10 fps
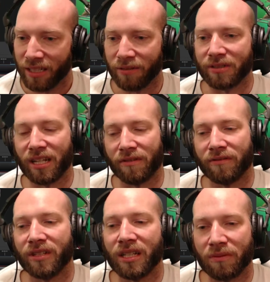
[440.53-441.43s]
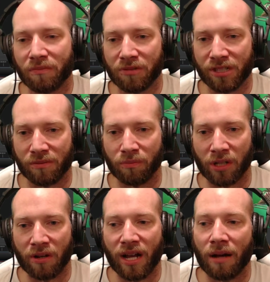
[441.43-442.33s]
it was getting really just
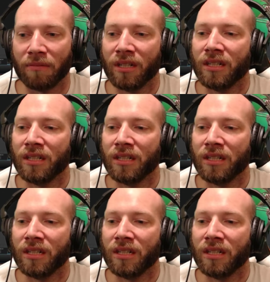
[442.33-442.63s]
blown up.